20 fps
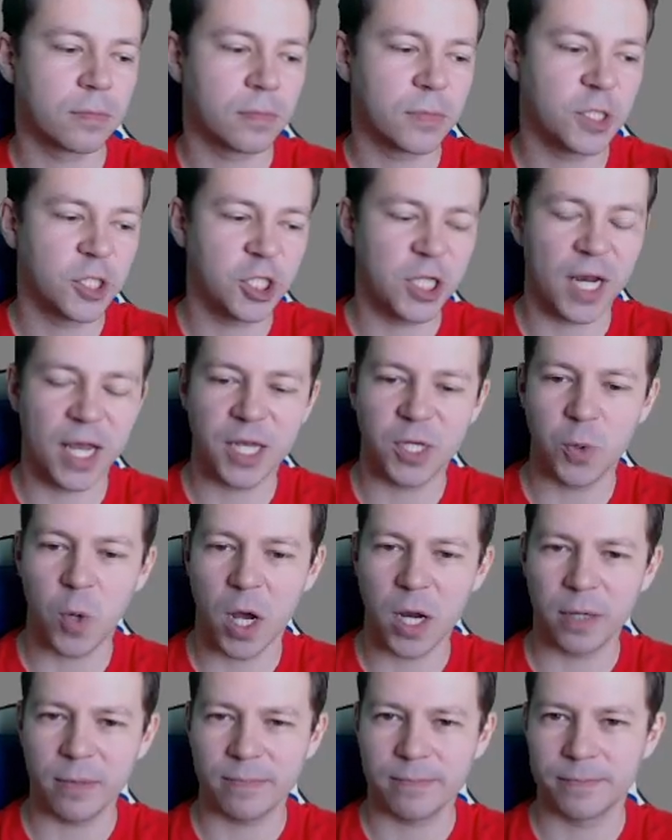challenge
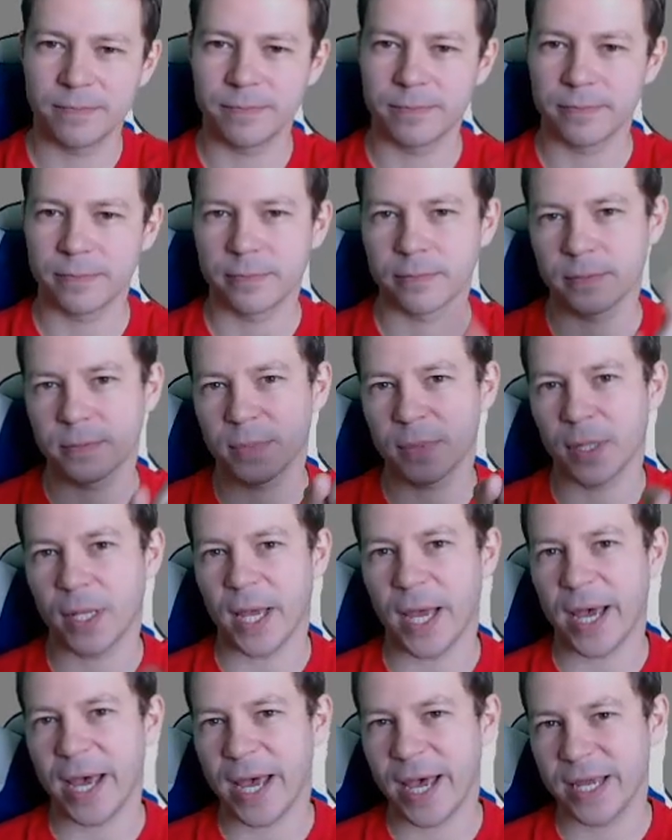1.
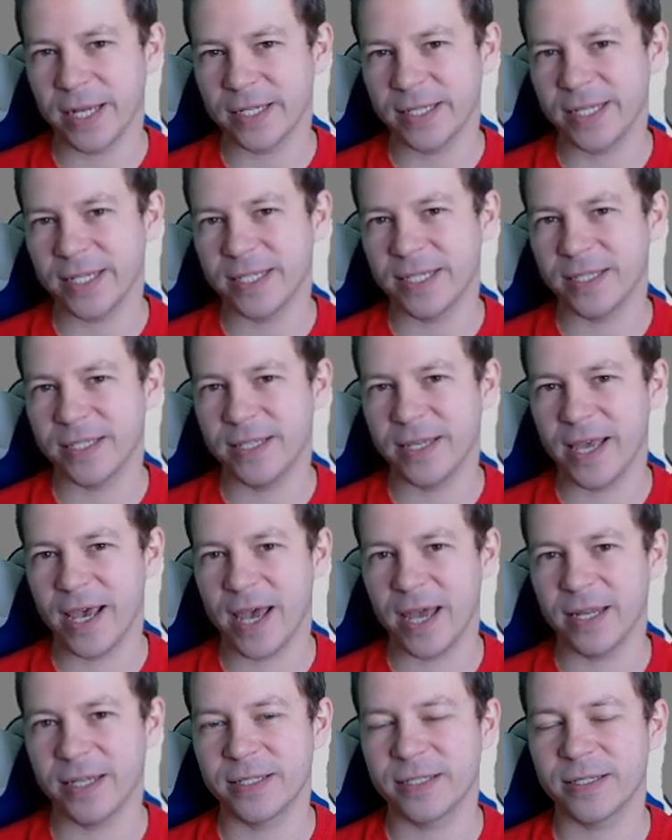And this is the
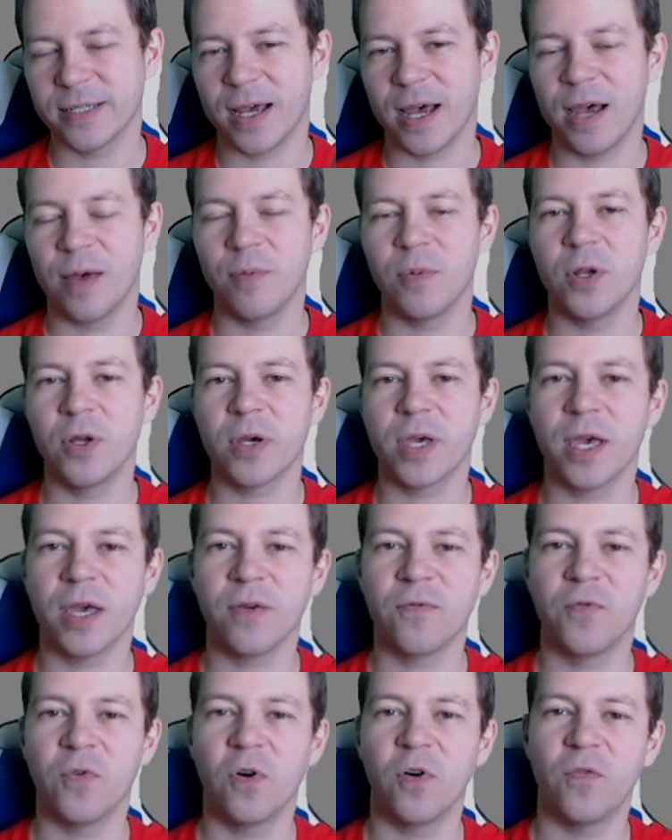end. I'm
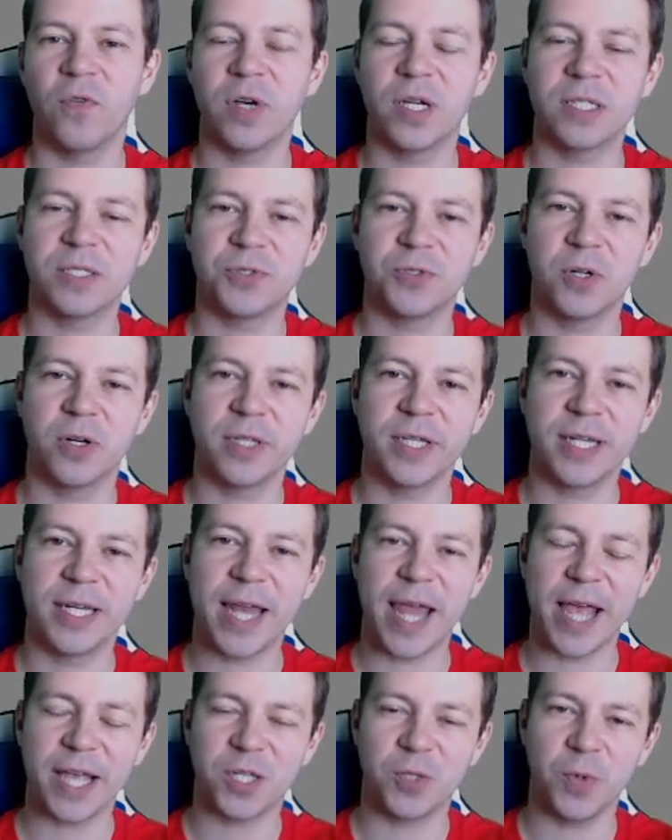looking forward for the
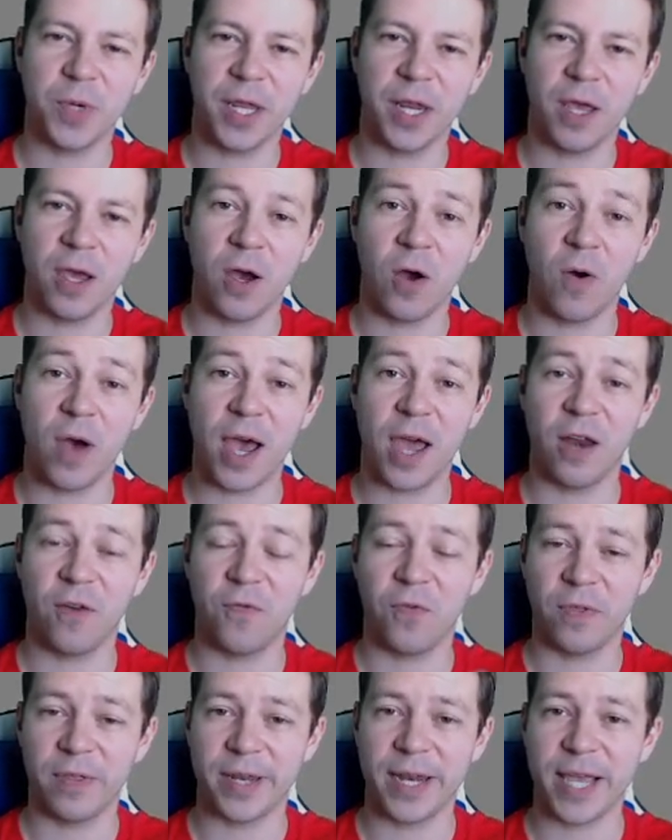next video and
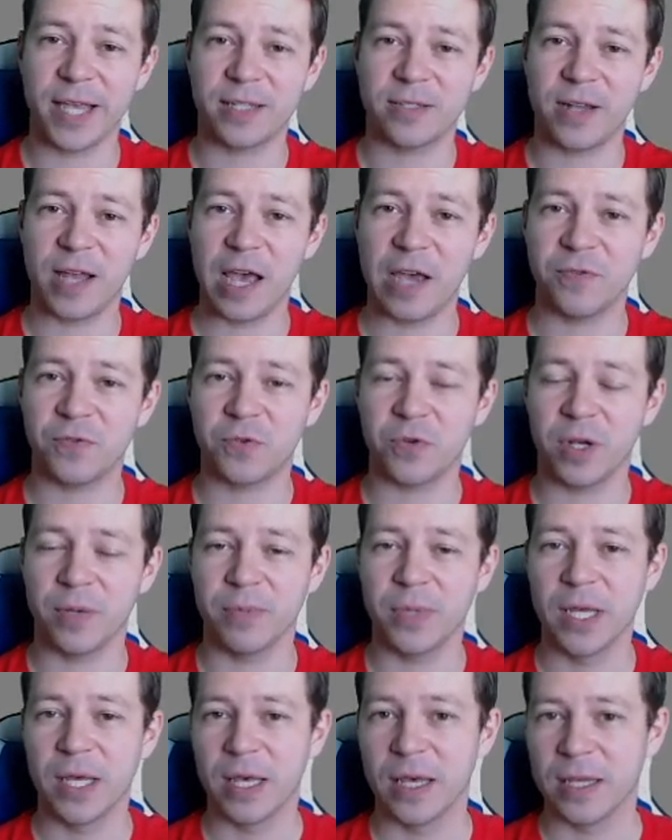for the next live
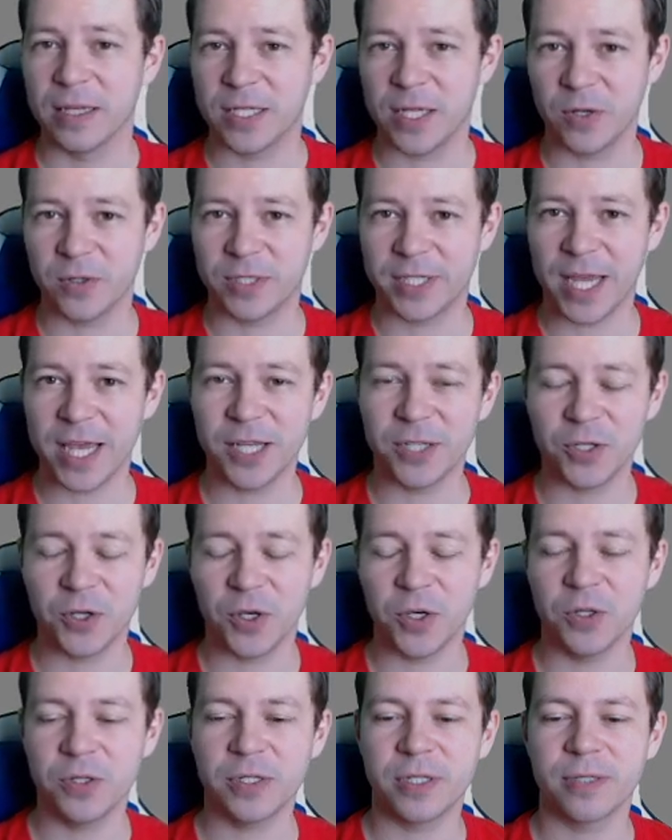stream. So stay
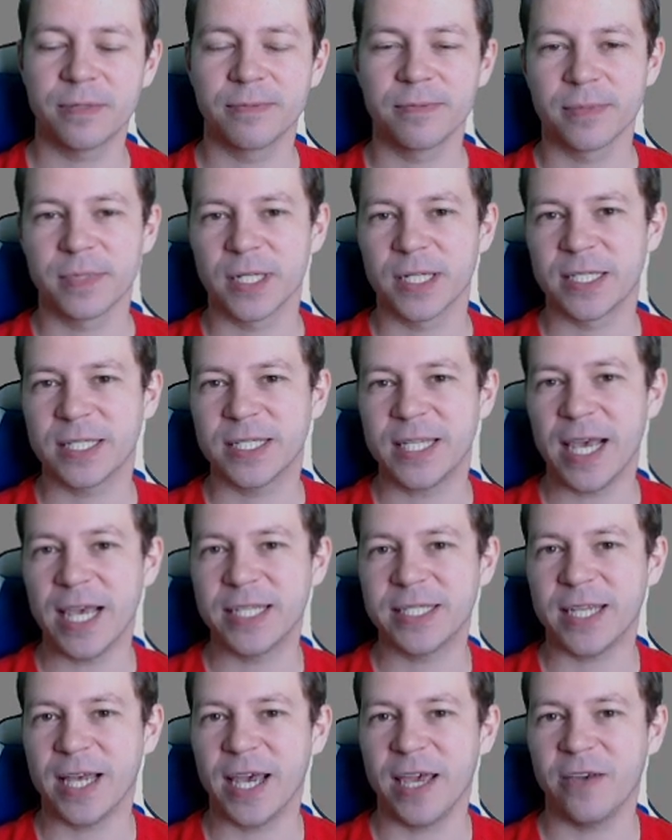tuned, stay
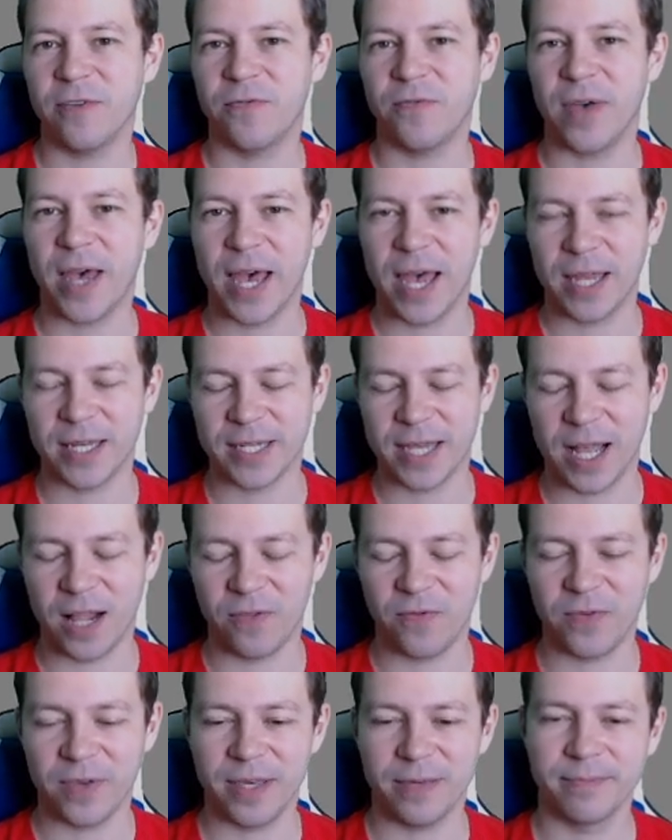safe and
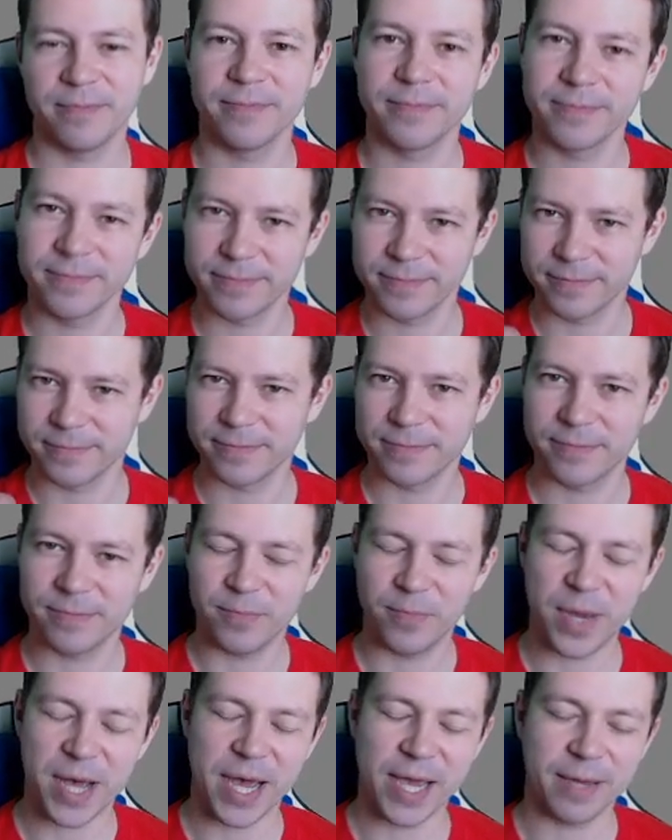healthy.
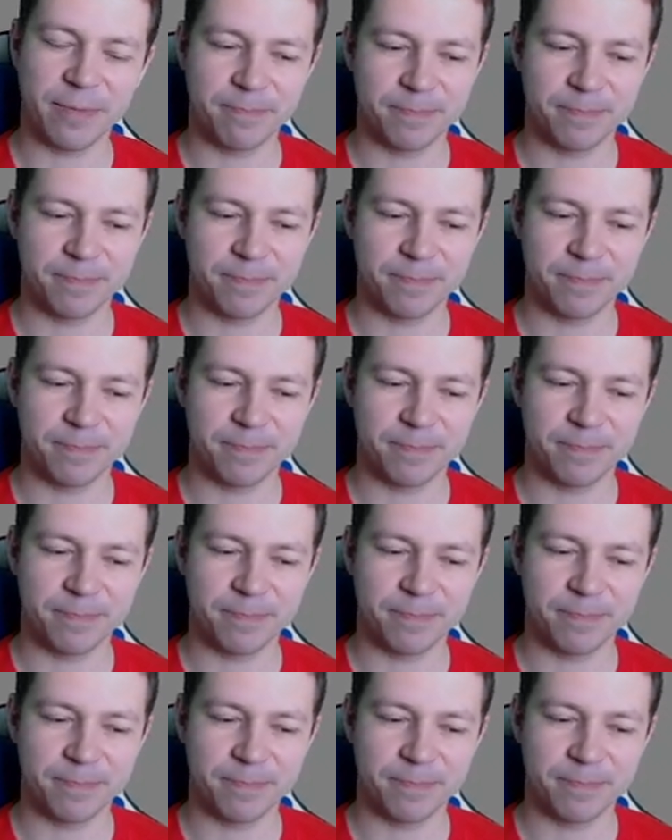Bye.